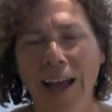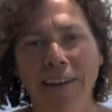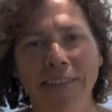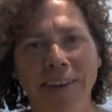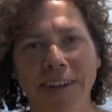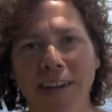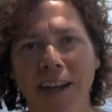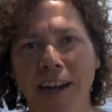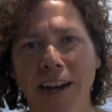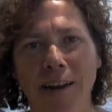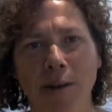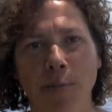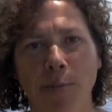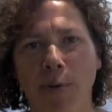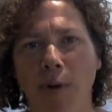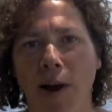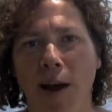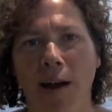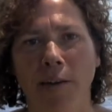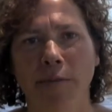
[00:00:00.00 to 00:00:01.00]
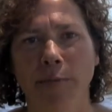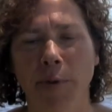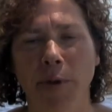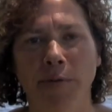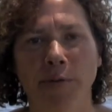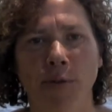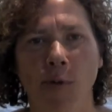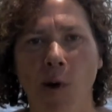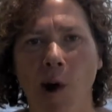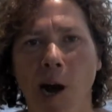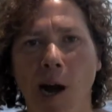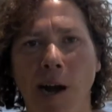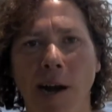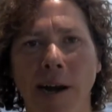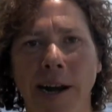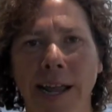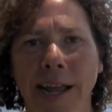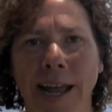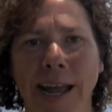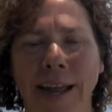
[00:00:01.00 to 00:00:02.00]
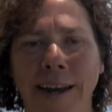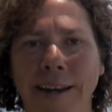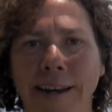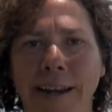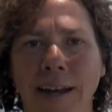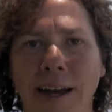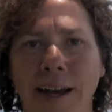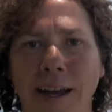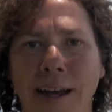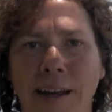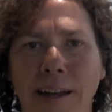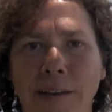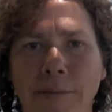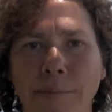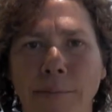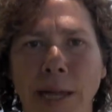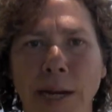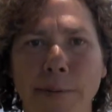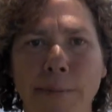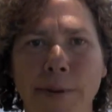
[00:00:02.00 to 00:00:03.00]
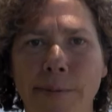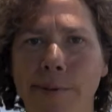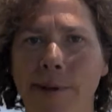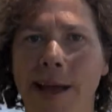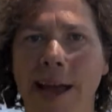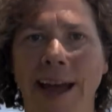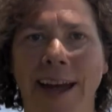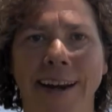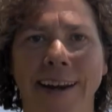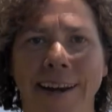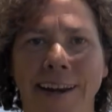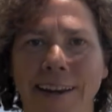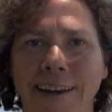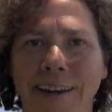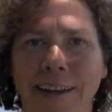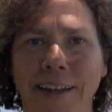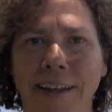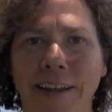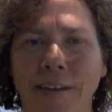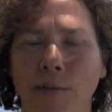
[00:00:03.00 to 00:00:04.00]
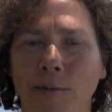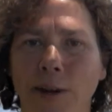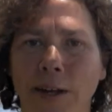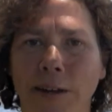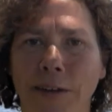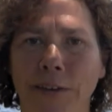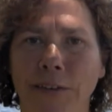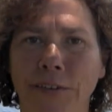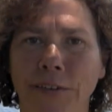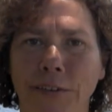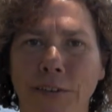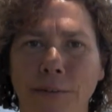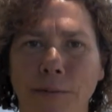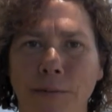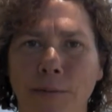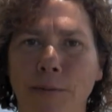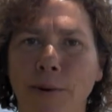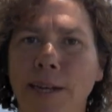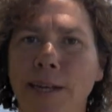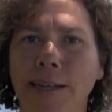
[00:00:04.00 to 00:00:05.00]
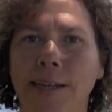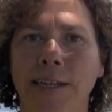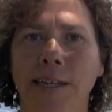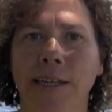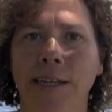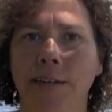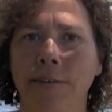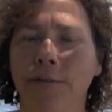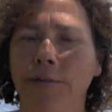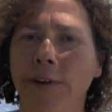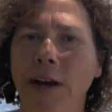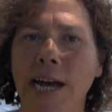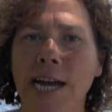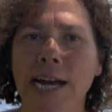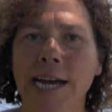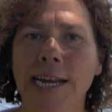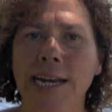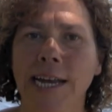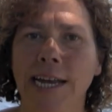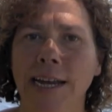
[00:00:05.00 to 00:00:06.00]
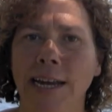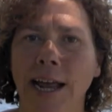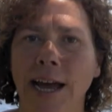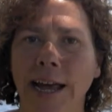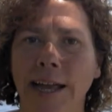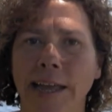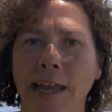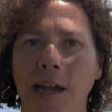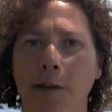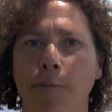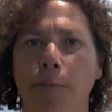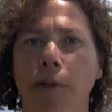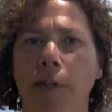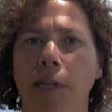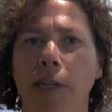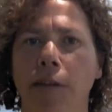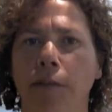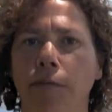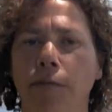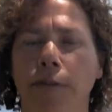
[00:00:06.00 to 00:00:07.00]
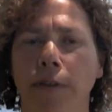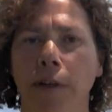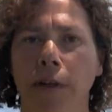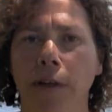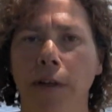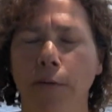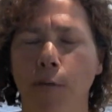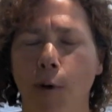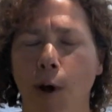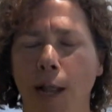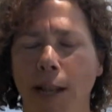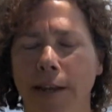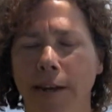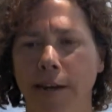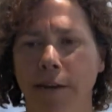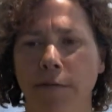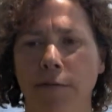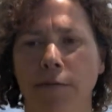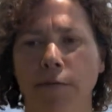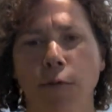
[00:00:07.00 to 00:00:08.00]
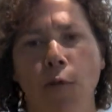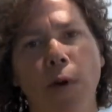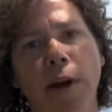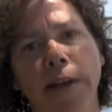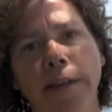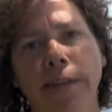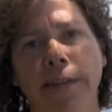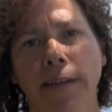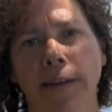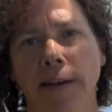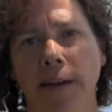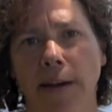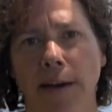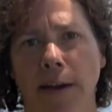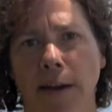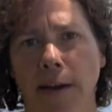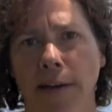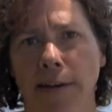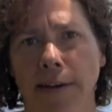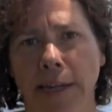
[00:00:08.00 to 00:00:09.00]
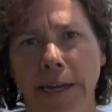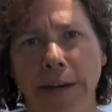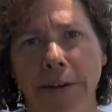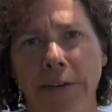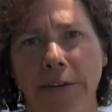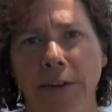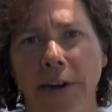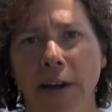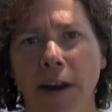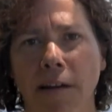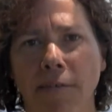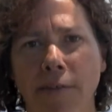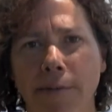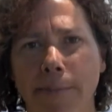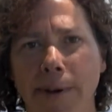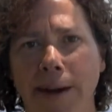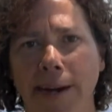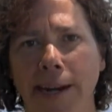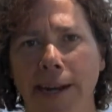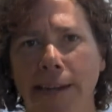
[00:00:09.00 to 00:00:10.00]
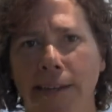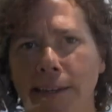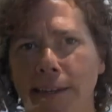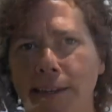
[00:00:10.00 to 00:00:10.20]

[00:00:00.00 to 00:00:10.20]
haven't done improv before, and uh, many people hadn't. It was really fun, and I can't believe the quality of voice it unleashed in everybody